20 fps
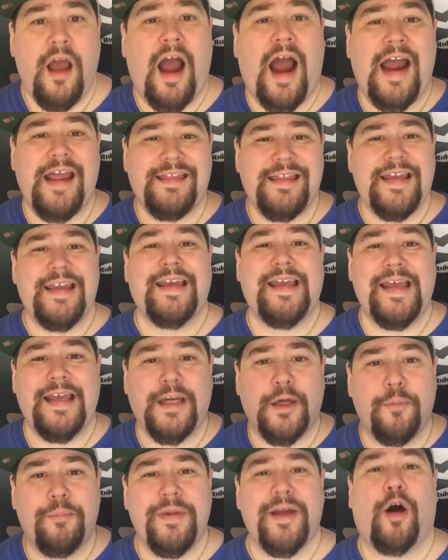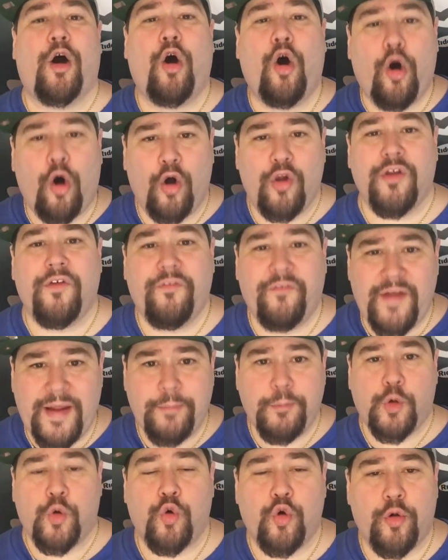I think he could be a Hall of
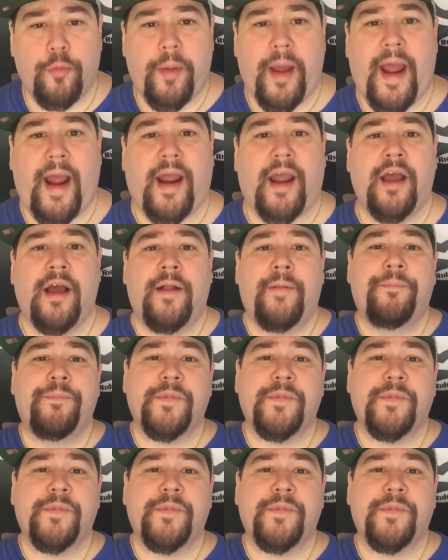Fame quarterback